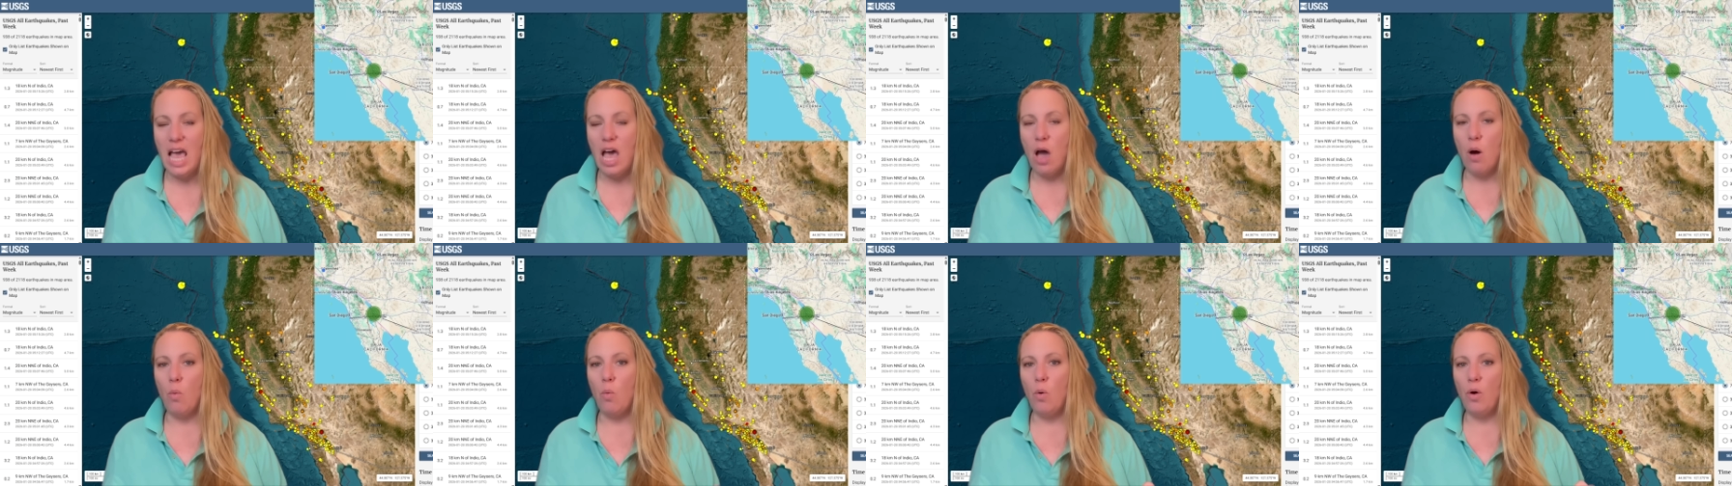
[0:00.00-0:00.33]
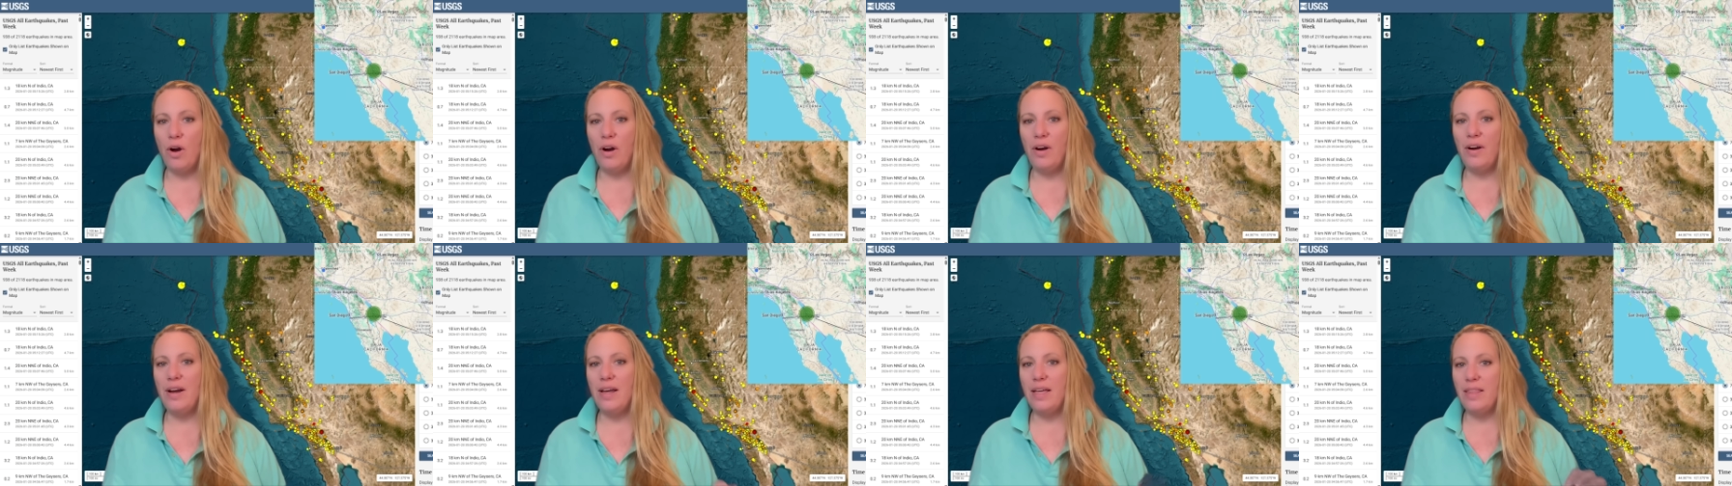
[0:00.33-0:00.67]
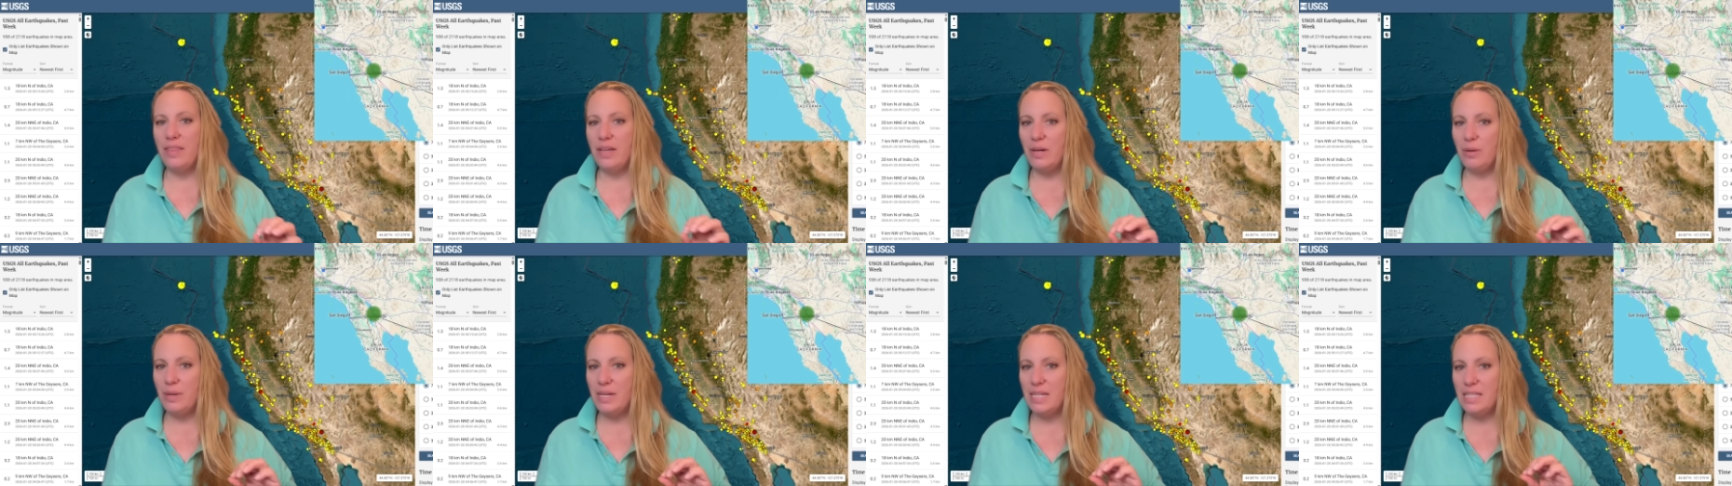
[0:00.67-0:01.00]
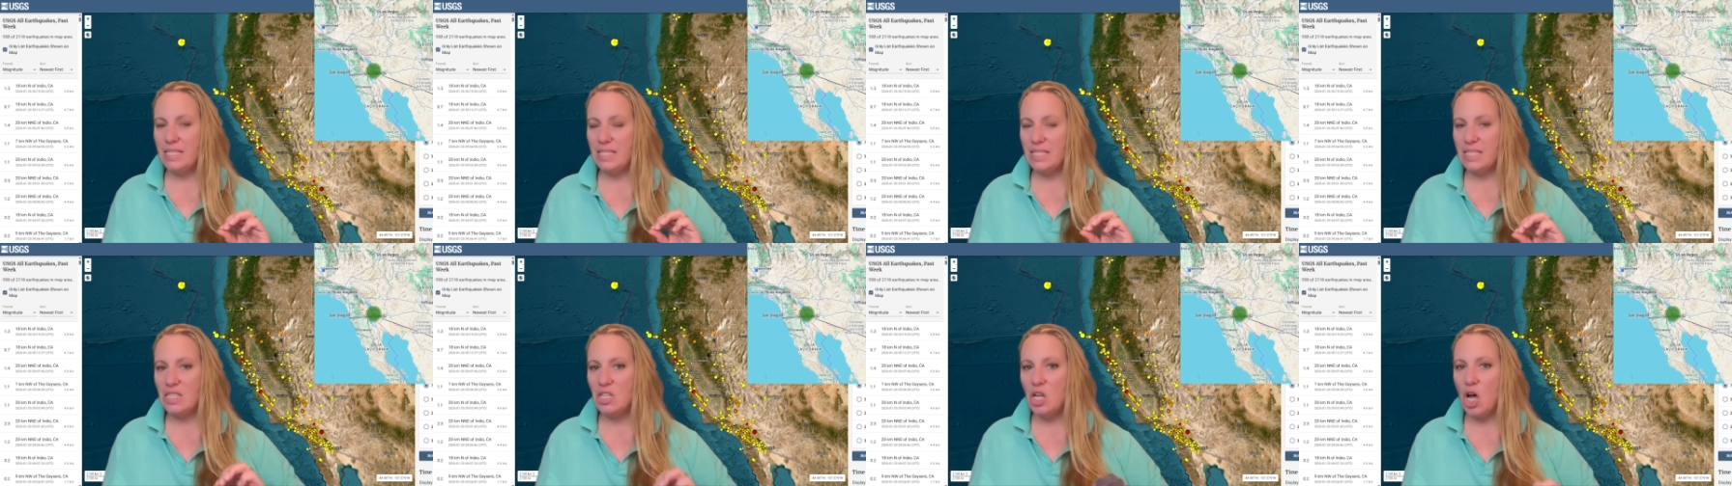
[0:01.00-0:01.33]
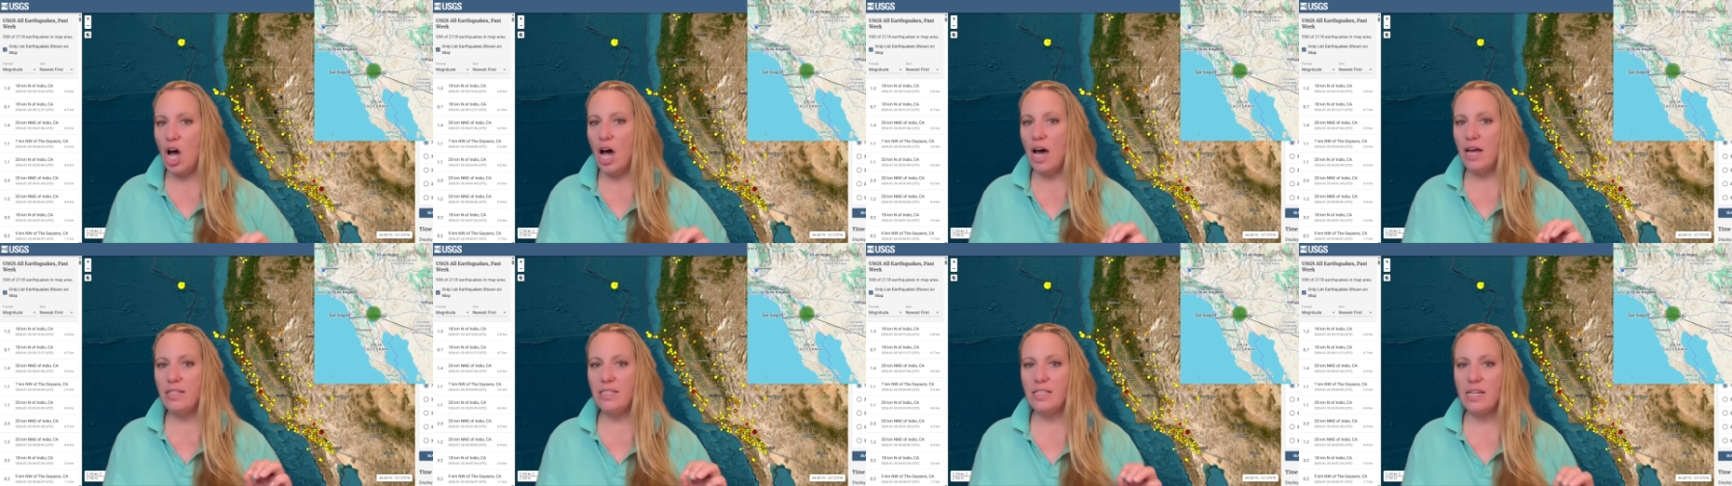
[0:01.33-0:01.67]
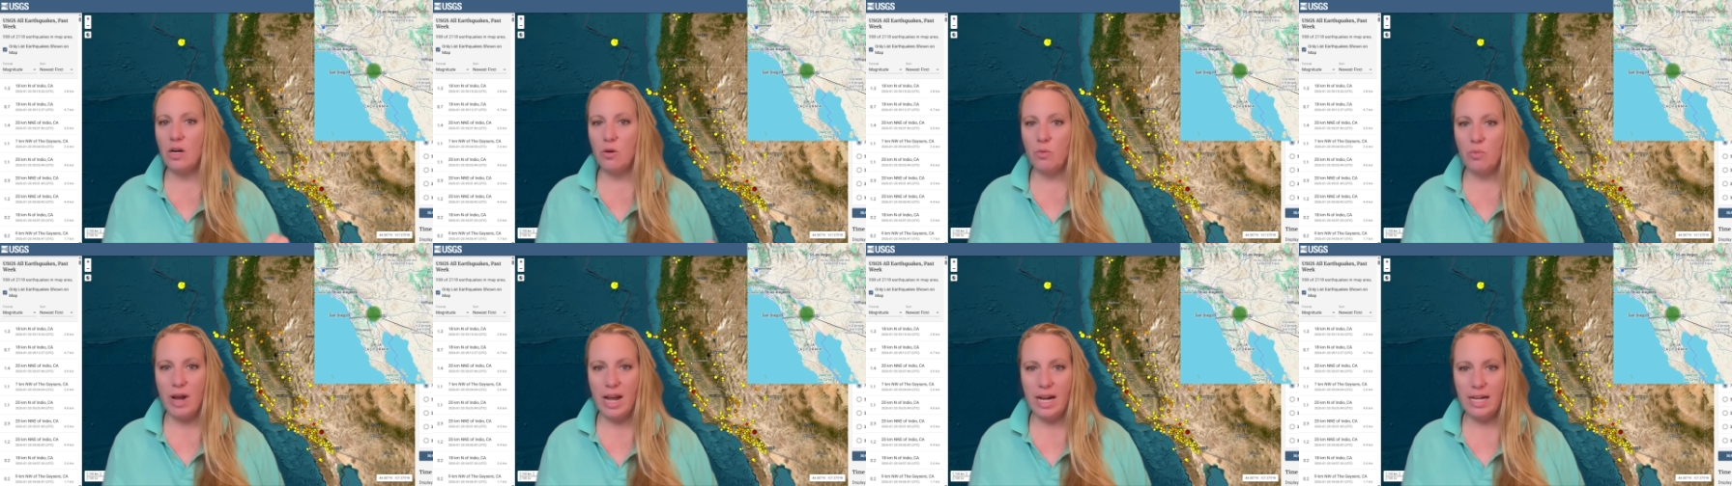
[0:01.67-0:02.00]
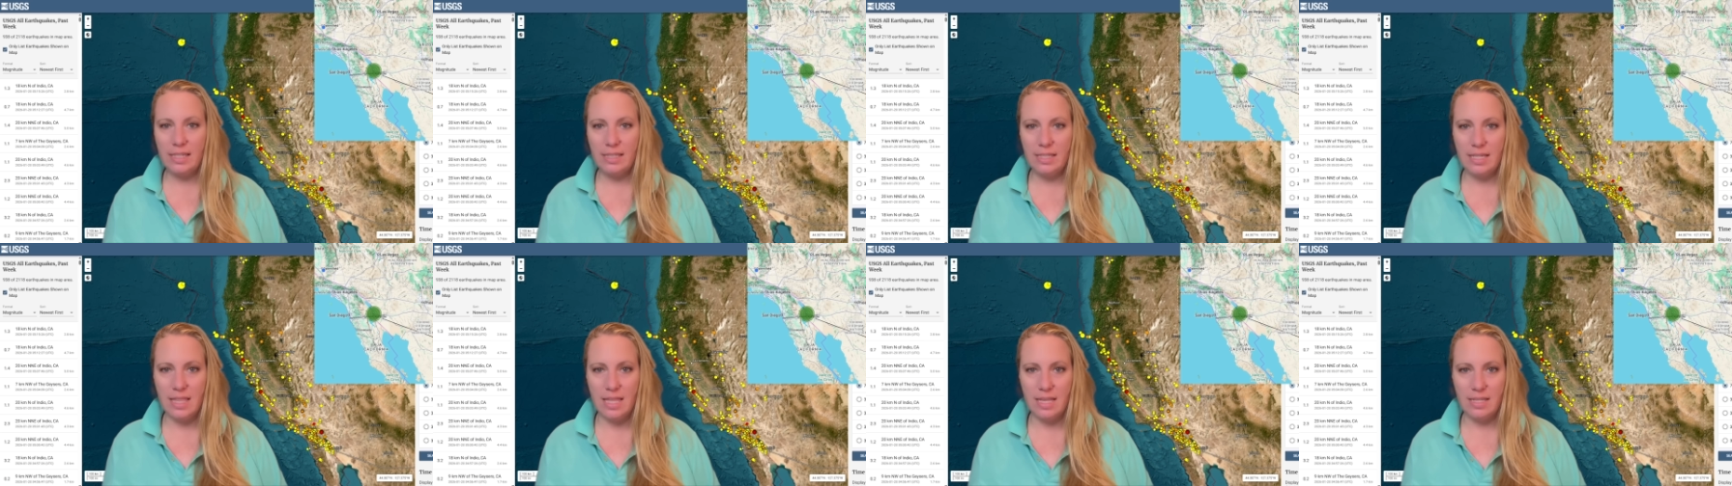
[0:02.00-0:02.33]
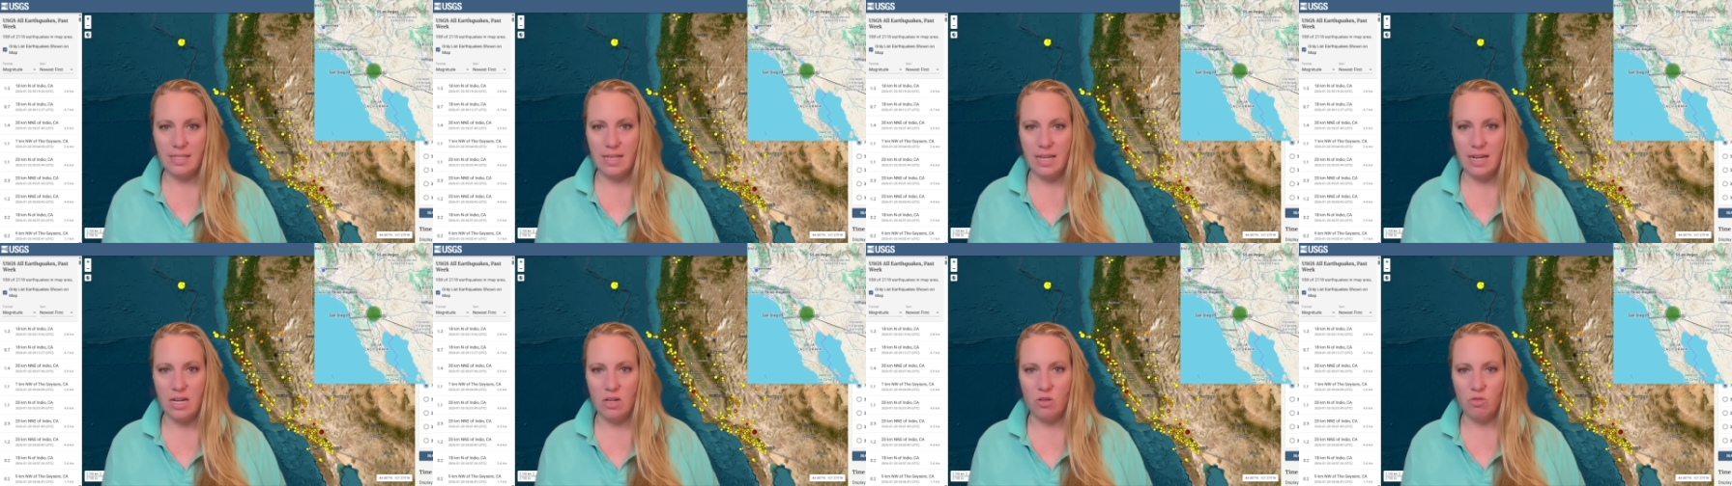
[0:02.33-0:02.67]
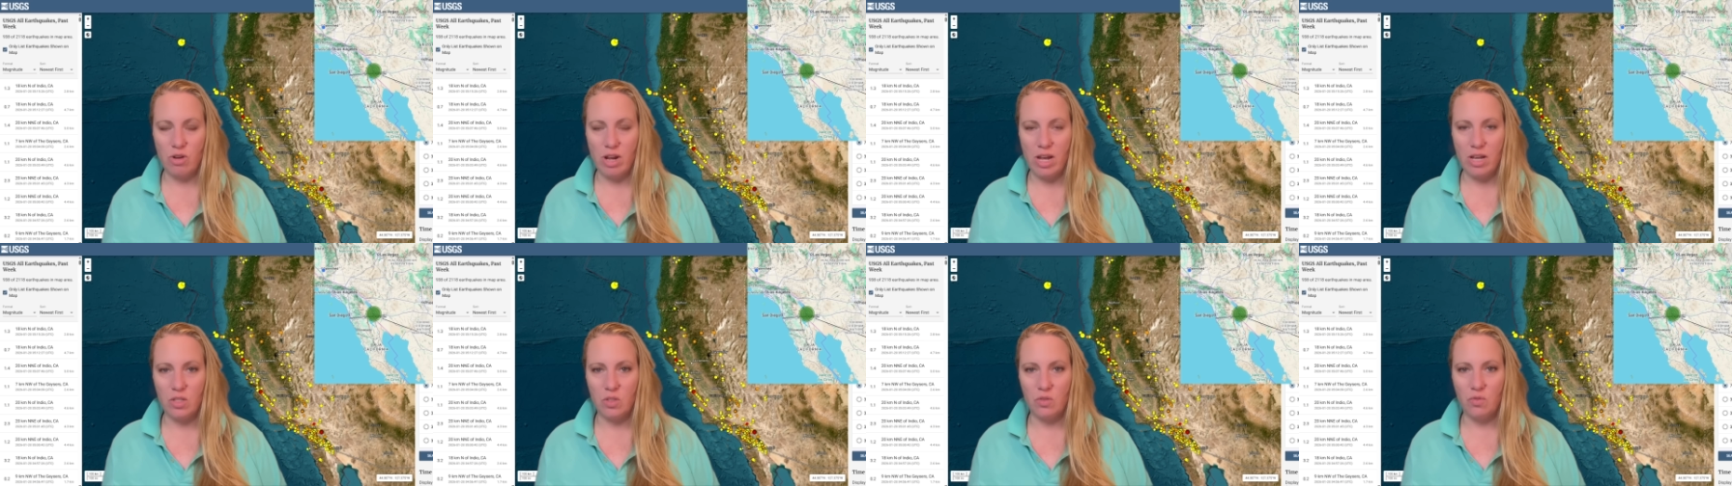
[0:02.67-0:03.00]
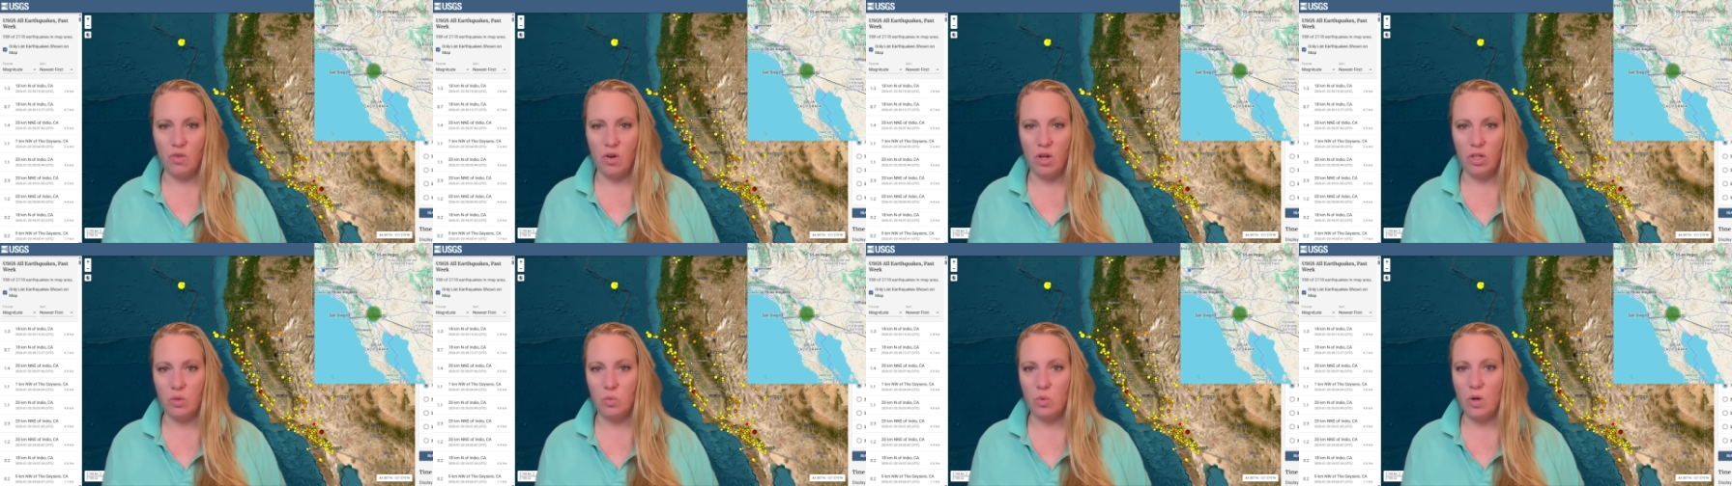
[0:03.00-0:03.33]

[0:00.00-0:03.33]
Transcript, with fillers: where there it's not directly the San Andreas fault.